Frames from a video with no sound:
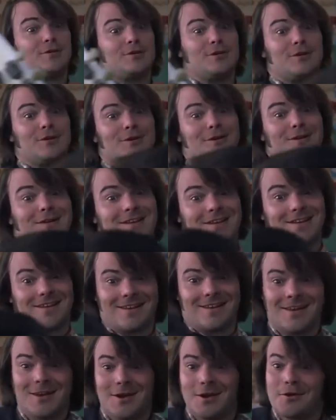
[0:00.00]
dude,
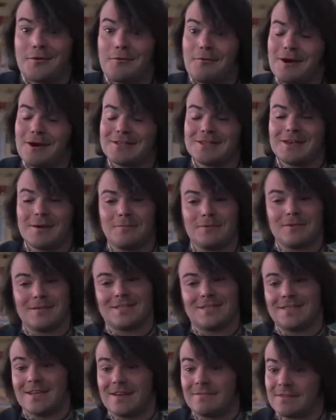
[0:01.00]
what's up with the
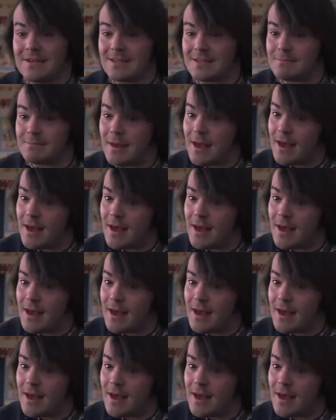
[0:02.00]
stiffness,